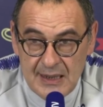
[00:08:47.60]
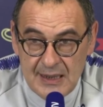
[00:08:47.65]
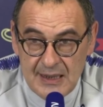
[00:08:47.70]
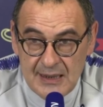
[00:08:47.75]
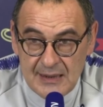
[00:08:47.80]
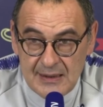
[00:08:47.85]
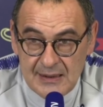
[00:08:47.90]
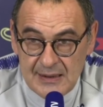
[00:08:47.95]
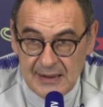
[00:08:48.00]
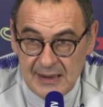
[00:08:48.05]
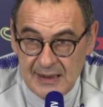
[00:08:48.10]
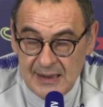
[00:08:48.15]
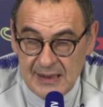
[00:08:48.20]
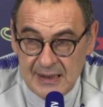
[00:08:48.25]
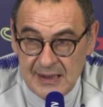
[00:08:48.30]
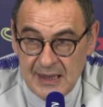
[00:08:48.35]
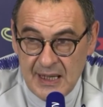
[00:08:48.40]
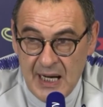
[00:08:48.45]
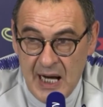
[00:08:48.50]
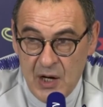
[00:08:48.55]

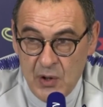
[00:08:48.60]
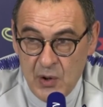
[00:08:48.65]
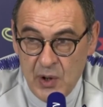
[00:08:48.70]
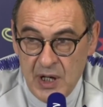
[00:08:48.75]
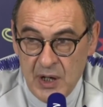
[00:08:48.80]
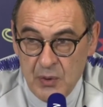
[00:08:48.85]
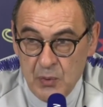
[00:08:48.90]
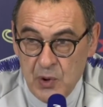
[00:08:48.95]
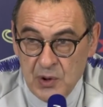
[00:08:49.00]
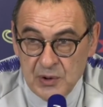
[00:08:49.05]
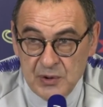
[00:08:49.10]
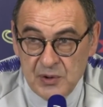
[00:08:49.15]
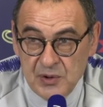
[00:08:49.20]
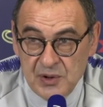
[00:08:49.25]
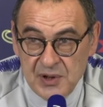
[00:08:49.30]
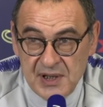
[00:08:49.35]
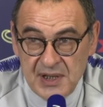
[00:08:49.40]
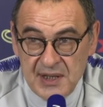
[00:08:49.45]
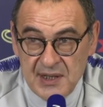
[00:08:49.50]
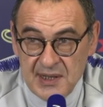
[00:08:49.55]
And now I want to
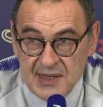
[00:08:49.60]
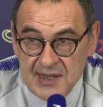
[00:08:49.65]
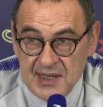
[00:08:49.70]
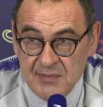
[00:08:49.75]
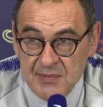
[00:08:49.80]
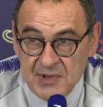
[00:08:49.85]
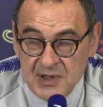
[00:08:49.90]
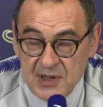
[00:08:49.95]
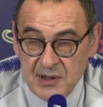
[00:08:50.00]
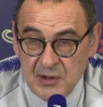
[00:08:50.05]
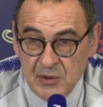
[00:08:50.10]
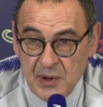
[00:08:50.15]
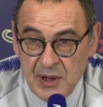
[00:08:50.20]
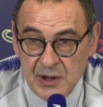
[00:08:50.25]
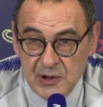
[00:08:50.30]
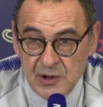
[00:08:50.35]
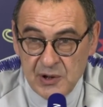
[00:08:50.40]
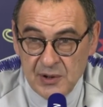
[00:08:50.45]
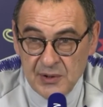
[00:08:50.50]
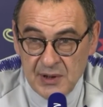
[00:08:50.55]
see the same
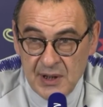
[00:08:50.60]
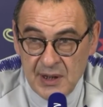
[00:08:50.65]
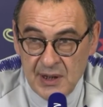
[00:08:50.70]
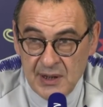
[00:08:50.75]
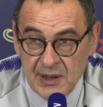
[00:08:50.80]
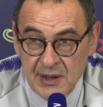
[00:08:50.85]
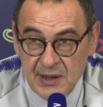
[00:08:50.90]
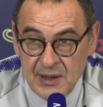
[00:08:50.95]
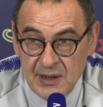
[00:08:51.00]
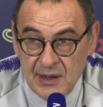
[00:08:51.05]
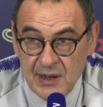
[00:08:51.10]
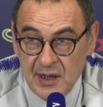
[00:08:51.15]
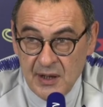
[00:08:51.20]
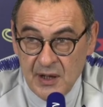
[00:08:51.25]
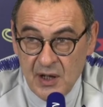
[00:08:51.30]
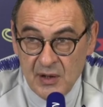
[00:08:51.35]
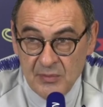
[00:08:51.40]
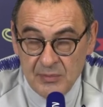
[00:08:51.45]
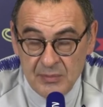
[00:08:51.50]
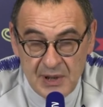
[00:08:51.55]
situation in a
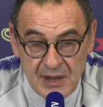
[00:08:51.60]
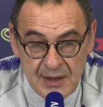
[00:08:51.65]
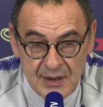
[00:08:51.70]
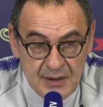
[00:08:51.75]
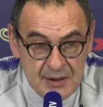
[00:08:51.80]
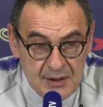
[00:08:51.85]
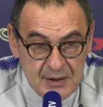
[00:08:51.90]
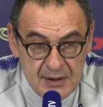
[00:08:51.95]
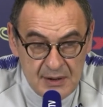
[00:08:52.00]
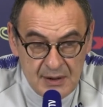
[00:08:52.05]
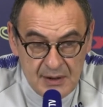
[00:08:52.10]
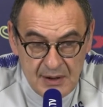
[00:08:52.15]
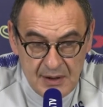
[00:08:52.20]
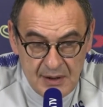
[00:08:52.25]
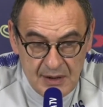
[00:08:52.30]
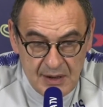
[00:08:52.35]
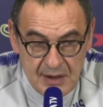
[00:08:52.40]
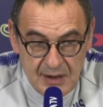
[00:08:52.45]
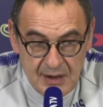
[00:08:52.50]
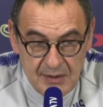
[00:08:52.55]
home
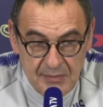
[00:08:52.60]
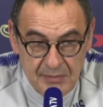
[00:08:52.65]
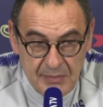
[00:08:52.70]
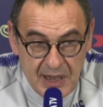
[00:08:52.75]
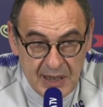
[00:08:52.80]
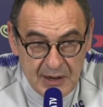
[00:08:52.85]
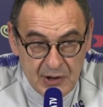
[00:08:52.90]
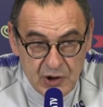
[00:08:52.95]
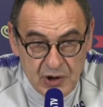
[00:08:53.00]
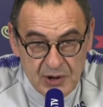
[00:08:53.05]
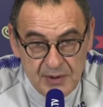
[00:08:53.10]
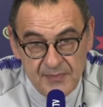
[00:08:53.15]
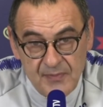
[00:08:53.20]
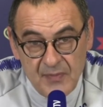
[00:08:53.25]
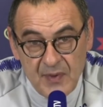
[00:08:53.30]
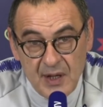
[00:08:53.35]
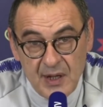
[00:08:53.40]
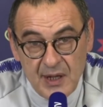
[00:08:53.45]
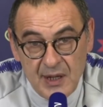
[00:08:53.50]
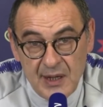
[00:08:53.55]
match
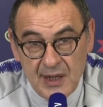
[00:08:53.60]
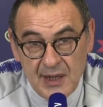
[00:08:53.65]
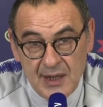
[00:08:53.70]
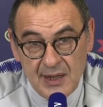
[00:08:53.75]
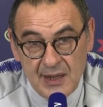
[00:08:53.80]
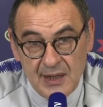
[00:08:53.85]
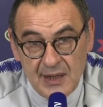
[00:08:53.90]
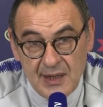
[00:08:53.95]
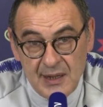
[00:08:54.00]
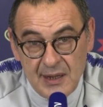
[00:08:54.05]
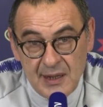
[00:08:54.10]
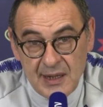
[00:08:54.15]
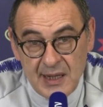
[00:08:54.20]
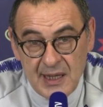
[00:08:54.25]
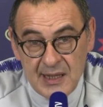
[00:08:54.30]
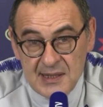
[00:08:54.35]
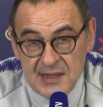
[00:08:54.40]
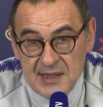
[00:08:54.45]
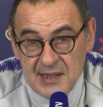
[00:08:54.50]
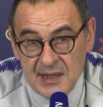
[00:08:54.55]

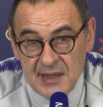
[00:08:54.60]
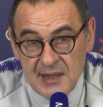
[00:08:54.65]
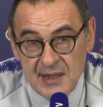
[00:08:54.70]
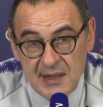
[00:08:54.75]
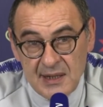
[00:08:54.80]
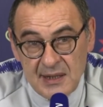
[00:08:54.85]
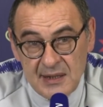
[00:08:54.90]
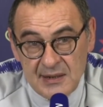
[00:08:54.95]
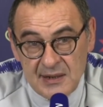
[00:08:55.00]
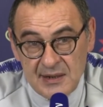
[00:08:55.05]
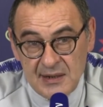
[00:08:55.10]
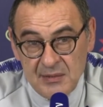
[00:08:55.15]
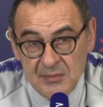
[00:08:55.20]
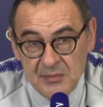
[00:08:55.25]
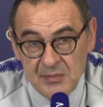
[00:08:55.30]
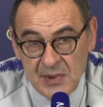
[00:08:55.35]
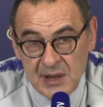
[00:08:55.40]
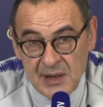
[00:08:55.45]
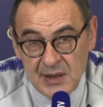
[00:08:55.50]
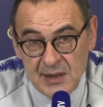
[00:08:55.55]
against a team